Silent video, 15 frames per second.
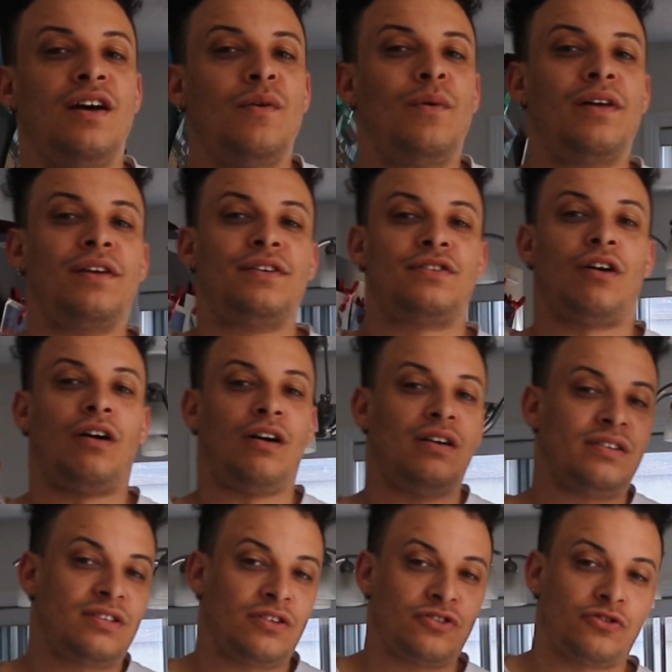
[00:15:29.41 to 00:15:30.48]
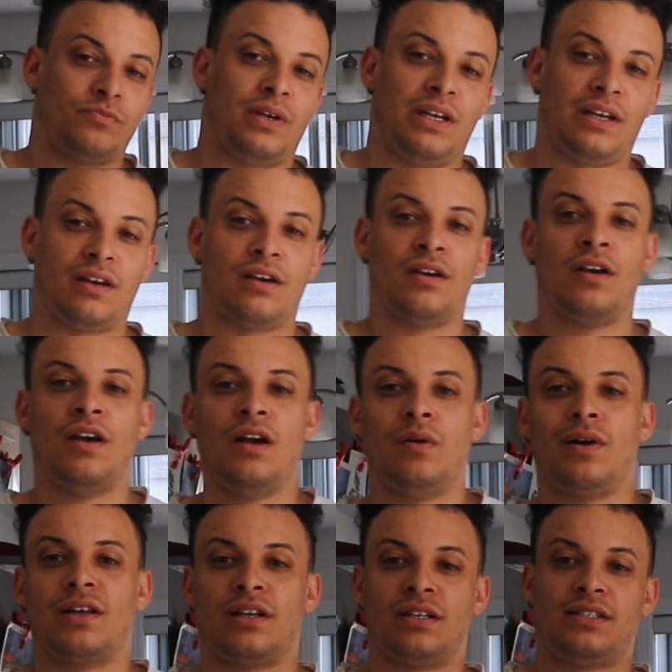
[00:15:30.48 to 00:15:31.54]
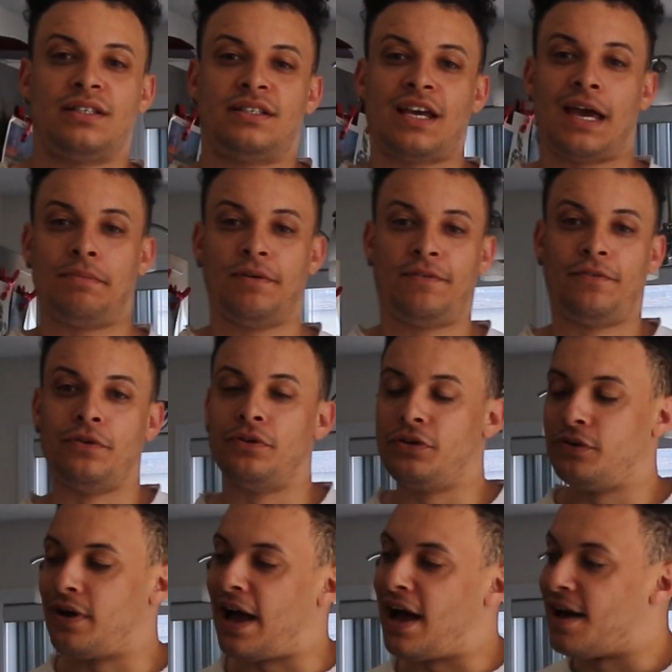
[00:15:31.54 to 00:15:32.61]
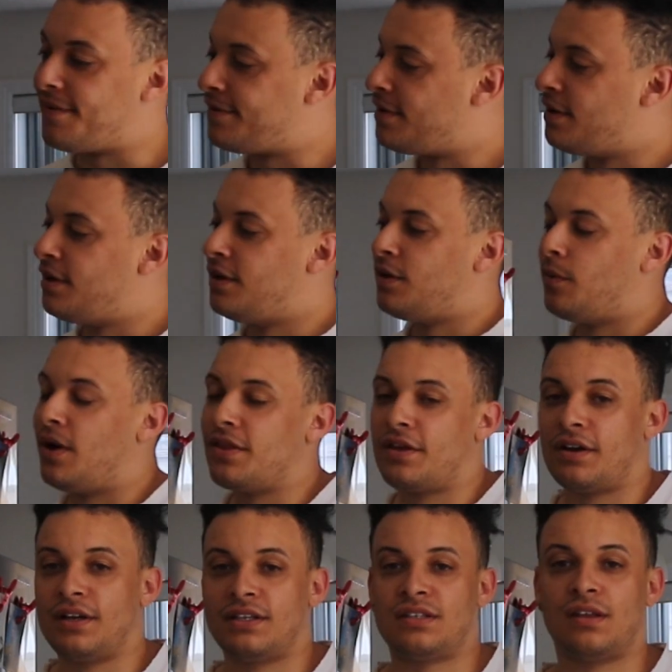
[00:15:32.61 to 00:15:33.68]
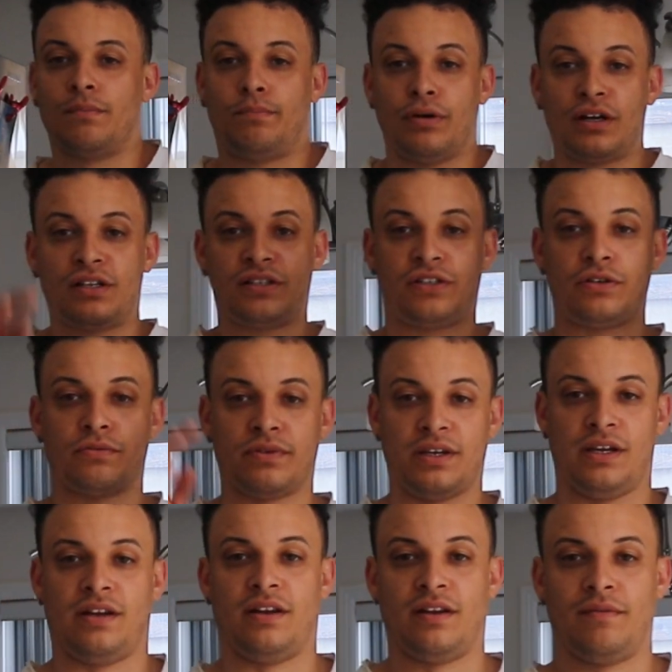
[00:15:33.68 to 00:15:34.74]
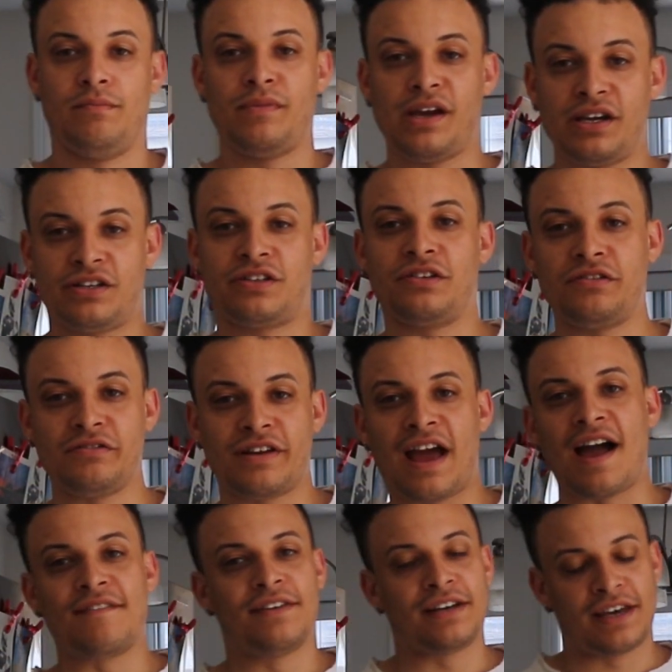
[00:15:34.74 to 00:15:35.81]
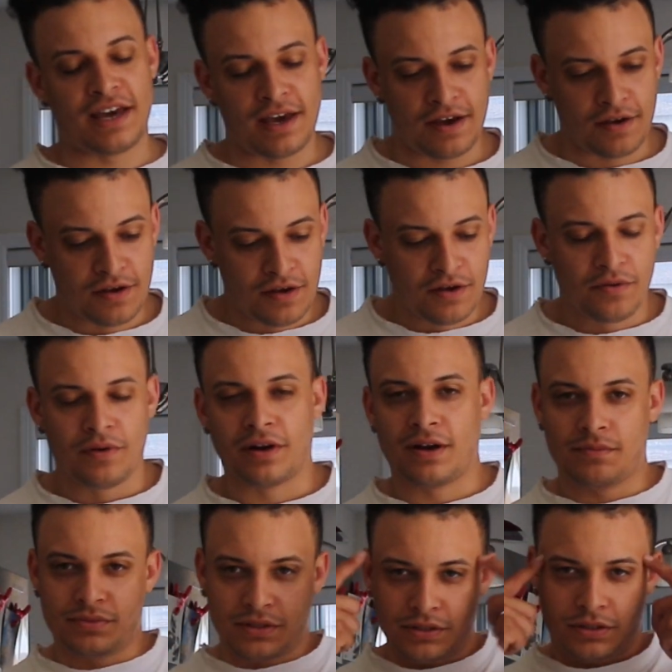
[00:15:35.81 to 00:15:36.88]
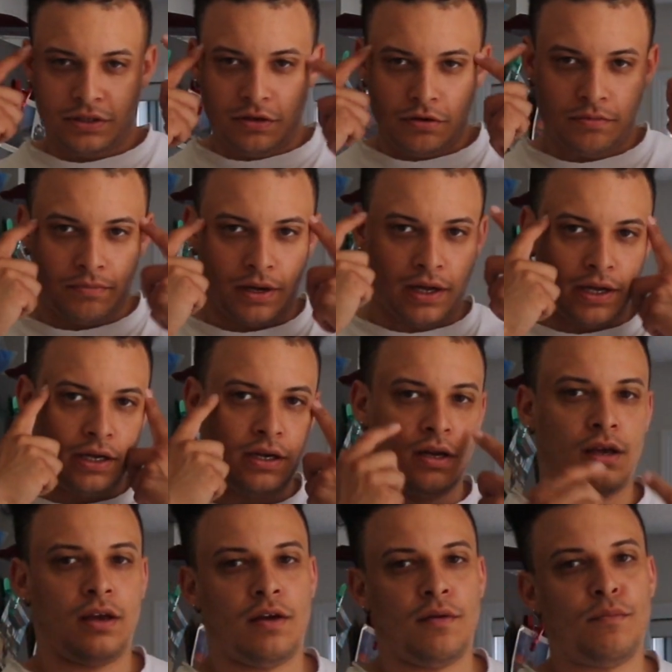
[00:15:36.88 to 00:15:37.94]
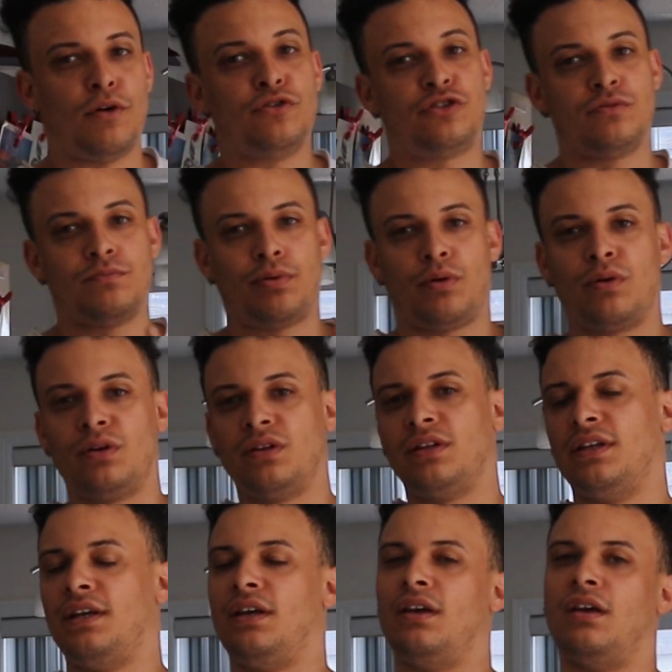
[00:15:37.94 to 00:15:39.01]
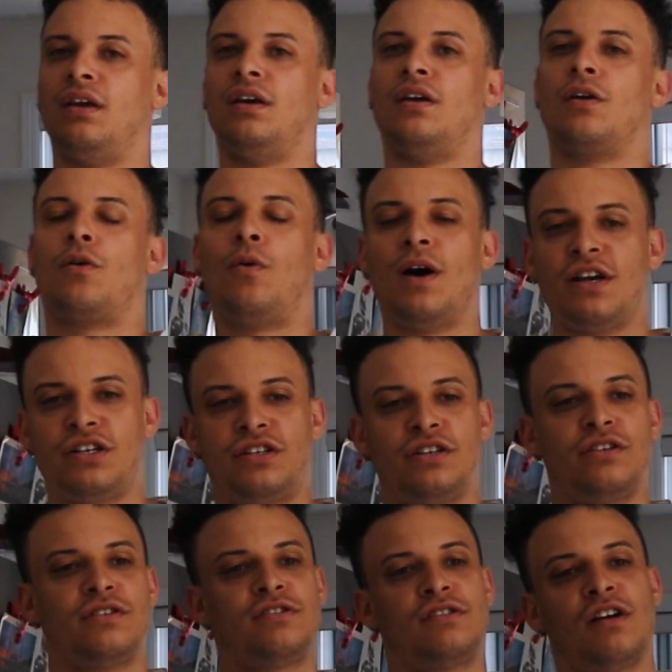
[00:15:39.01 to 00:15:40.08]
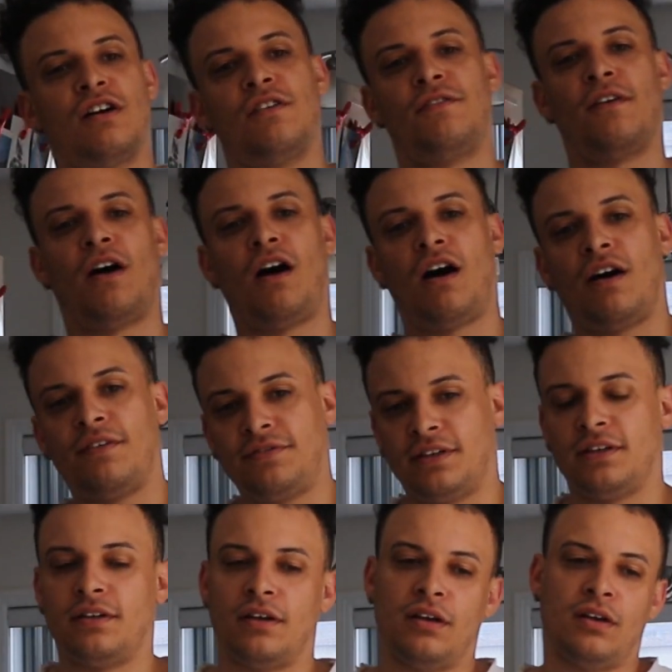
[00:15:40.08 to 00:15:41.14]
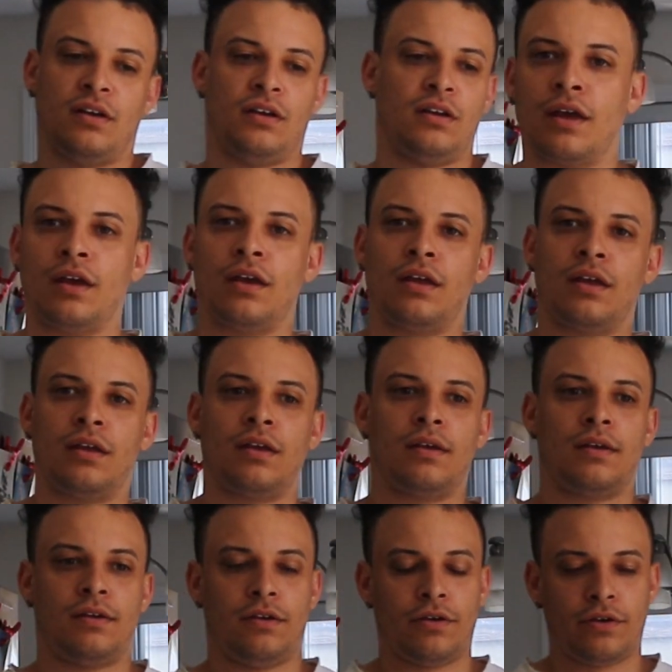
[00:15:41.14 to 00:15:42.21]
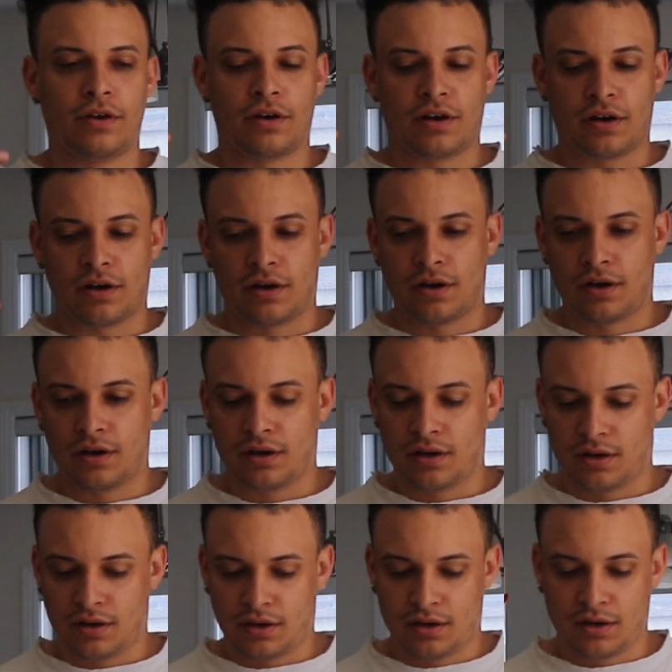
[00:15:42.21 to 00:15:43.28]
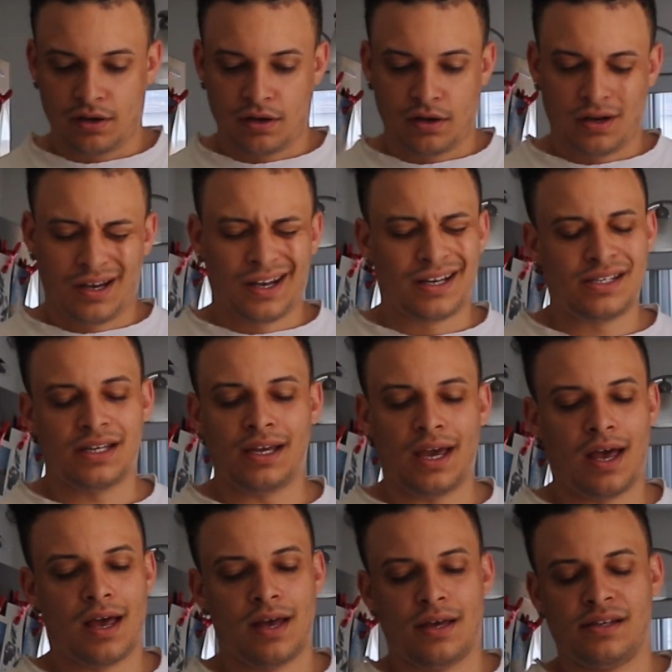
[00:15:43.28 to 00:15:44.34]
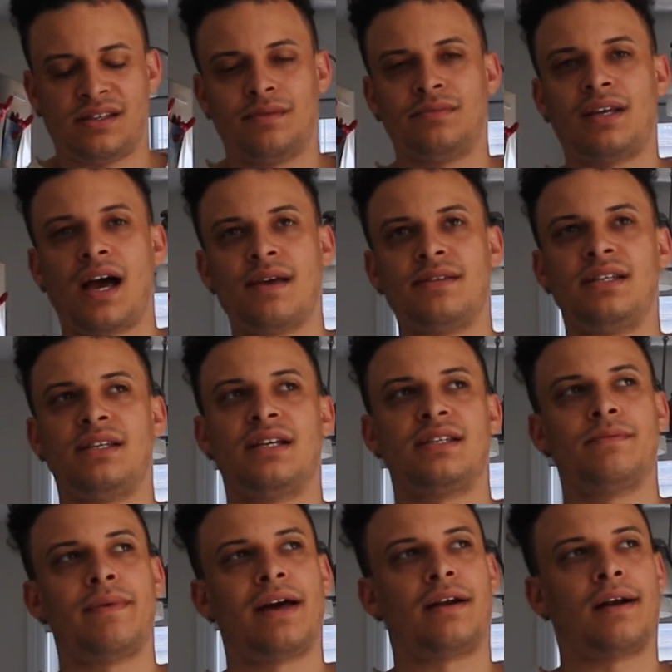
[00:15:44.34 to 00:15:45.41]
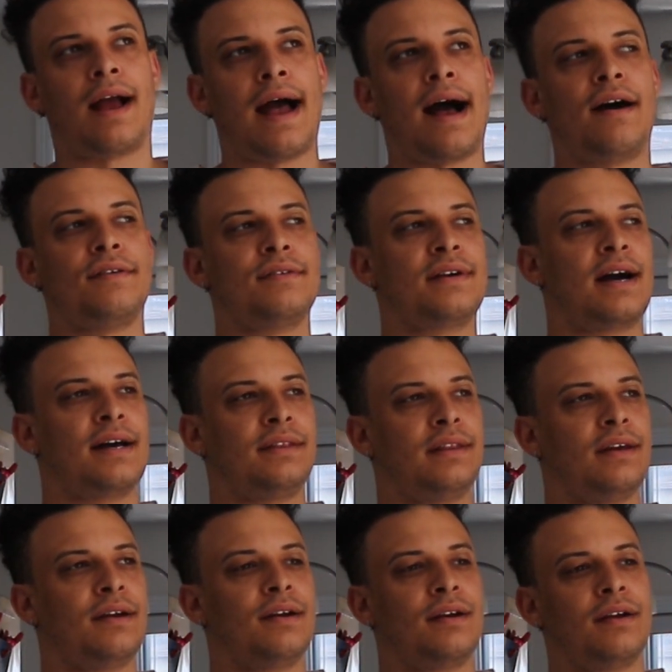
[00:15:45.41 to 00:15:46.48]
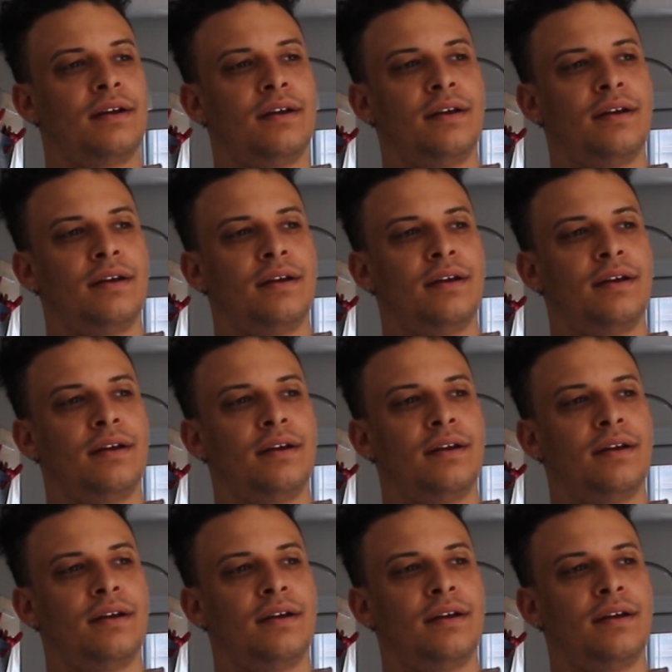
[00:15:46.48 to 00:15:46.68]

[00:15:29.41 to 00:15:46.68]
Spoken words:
Whether it's all social media, whether it's the type of food you have, whether it's the books you read. Make sure you navigate what comes into your mind. Most importantly, question yourself often. Because sometimes it doesn't matter how you got there.